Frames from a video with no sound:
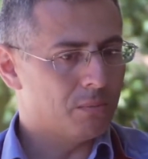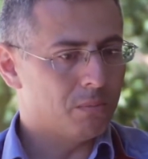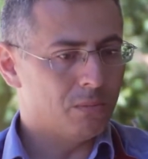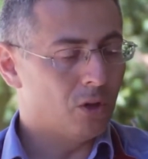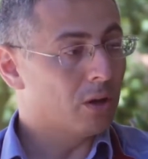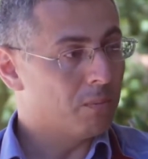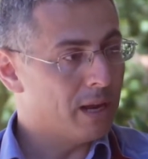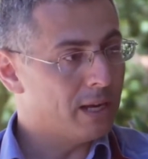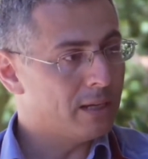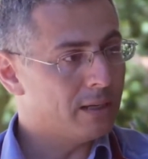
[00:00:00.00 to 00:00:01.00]
not
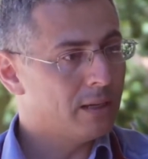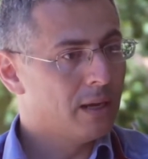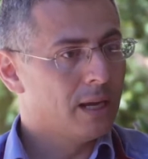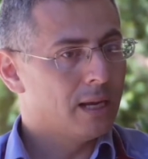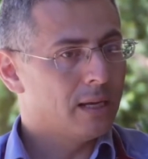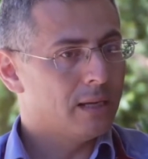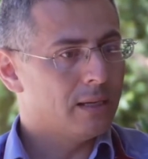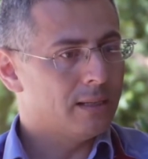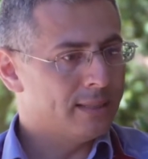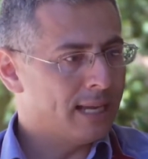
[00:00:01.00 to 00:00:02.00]
many,
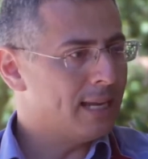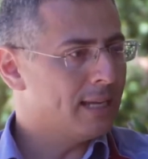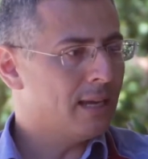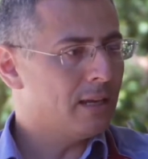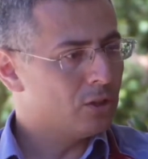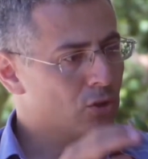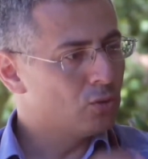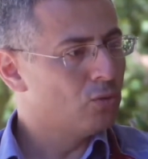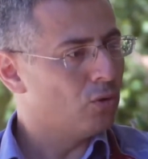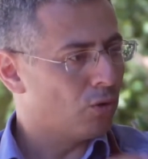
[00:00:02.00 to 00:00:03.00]
dedicated to
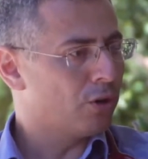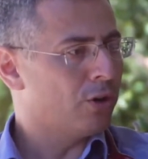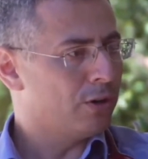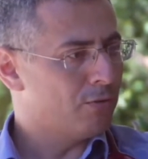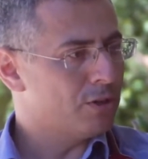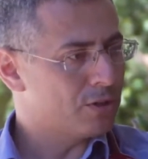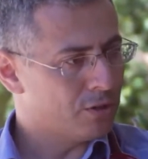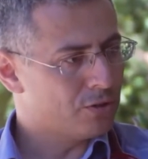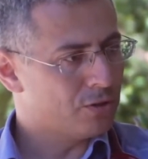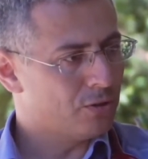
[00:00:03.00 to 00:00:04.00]
organoid
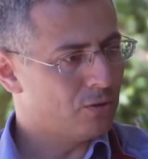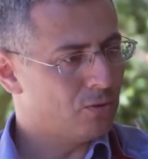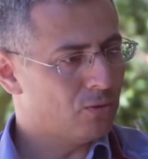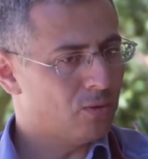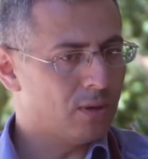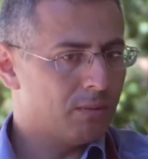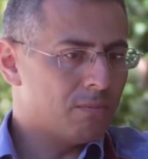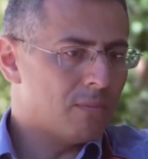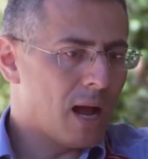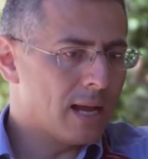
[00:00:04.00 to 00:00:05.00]
research. So
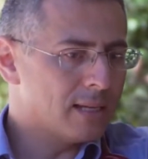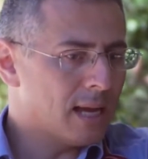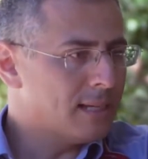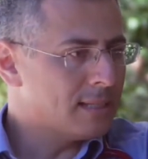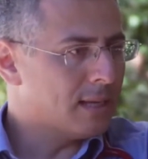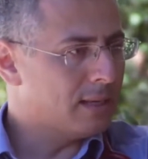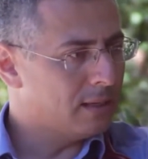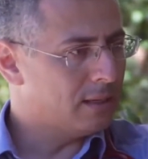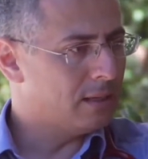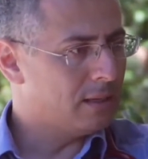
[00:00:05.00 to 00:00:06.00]
I
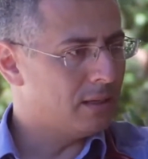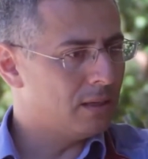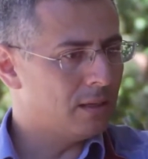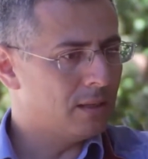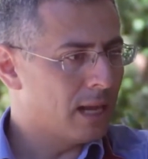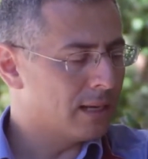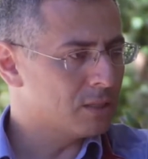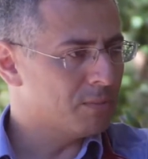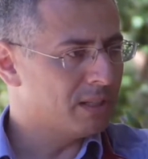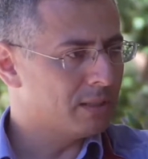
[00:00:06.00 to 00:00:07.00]
study lungs, but